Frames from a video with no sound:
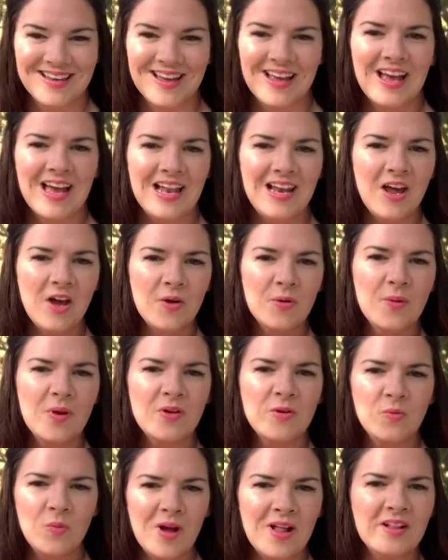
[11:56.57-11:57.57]
Hello
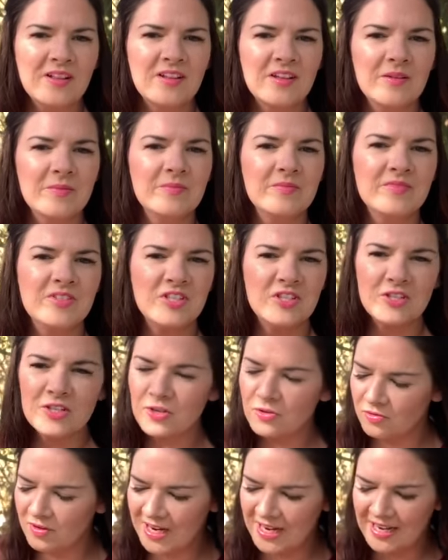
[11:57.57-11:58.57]
and welcome to the
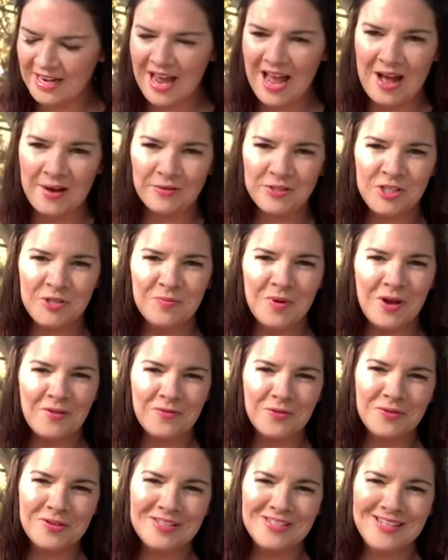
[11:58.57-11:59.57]
greenhouse. You might have
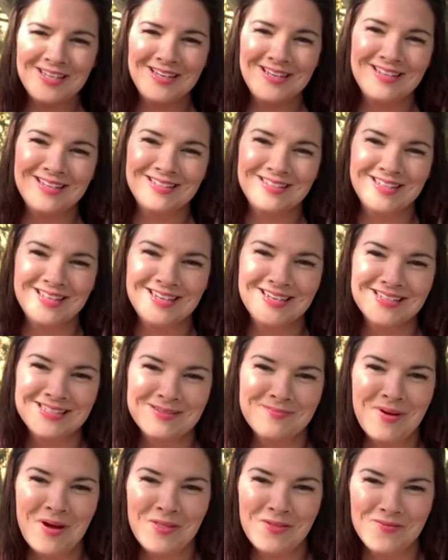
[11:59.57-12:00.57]
already seen this in
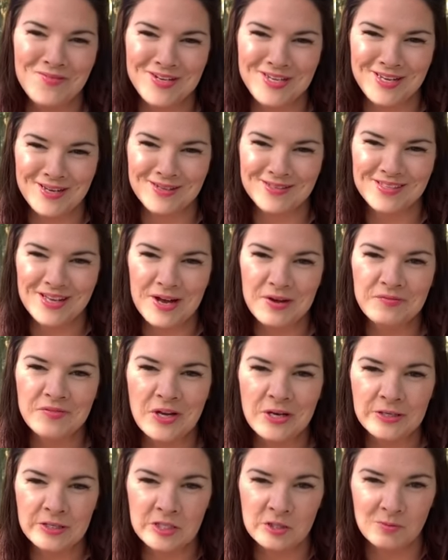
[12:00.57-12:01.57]
some other videos that I've
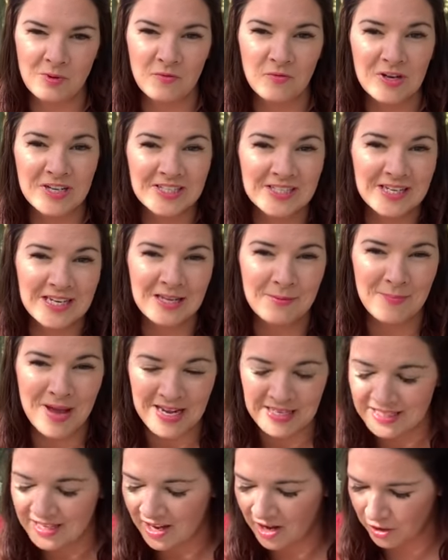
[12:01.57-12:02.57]
done because we've recently
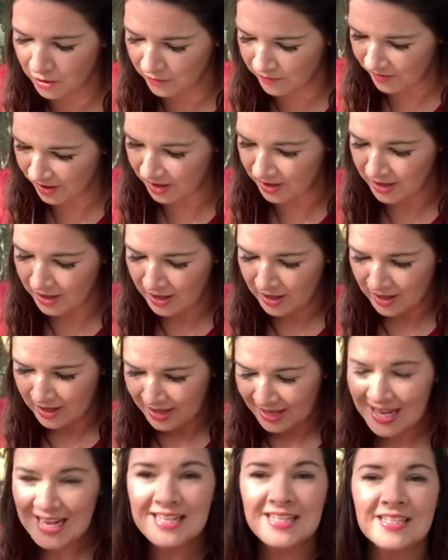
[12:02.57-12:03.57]
made it over.
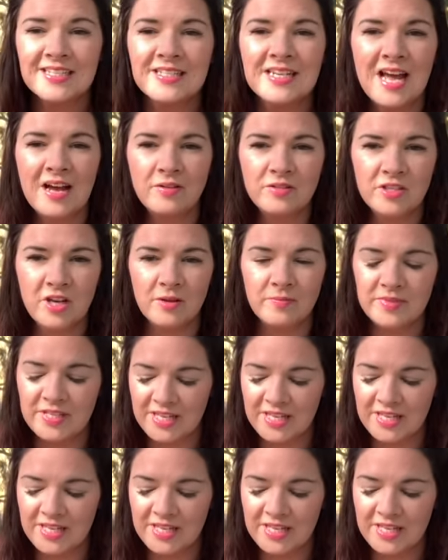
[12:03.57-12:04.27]
It is now time